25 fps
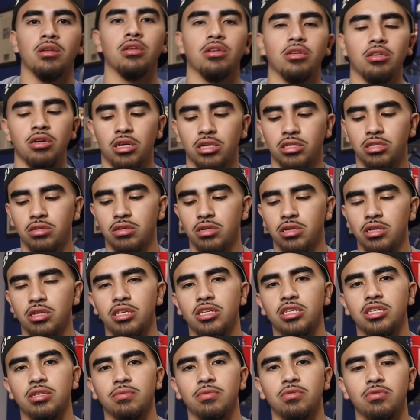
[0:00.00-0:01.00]
You're also gonna
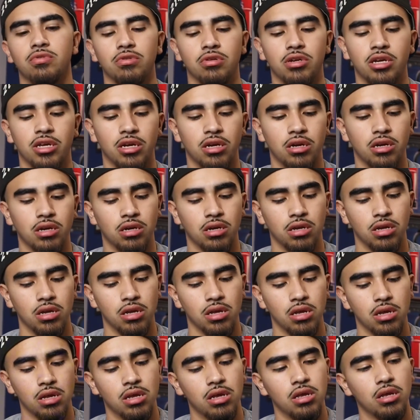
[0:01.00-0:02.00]
need some Cool Care.
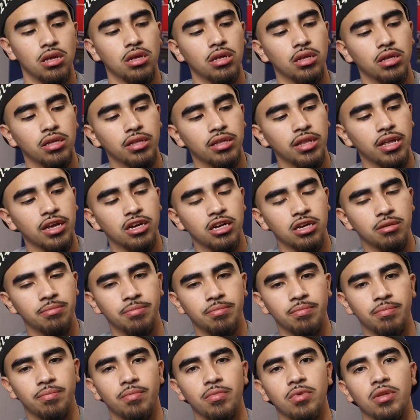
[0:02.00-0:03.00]
They come